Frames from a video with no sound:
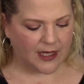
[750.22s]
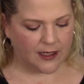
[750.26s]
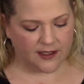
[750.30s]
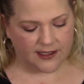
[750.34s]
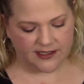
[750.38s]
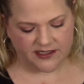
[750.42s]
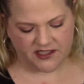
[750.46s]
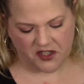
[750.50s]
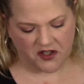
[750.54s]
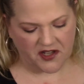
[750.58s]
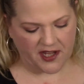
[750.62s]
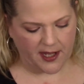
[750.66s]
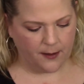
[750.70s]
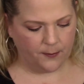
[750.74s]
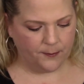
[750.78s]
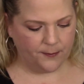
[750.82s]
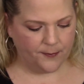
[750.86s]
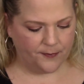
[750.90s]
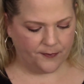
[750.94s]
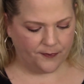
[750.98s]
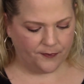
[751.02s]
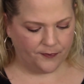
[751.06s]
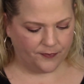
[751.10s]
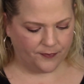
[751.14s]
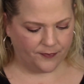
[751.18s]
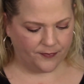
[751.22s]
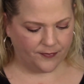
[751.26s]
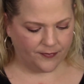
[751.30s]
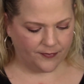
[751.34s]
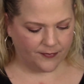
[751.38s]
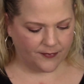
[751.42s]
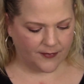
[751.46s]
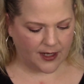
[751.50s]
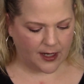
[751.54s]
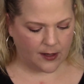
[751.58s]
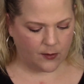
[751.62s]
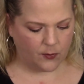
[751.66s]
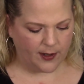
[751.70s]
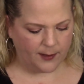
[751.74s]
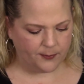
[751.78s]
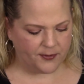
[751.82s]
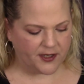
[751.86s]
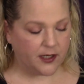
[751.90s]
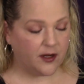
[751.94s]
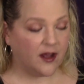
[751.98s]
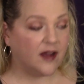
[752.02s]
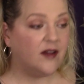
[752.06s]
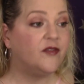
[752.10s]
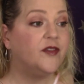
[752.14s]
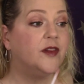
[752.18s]
That's okay. I wiped
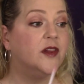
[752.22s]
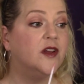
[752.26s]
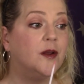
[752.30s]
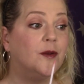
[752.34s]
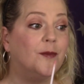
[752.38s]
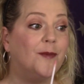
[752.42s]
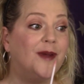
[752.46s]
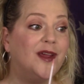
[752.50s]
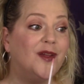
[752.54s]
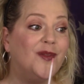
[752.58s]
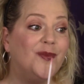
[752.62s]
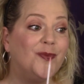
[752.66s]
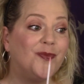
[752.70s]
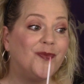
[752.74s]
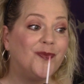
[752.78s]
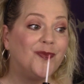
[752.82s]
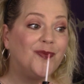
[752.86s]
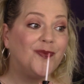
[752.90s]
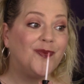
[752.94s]
it off a little bit.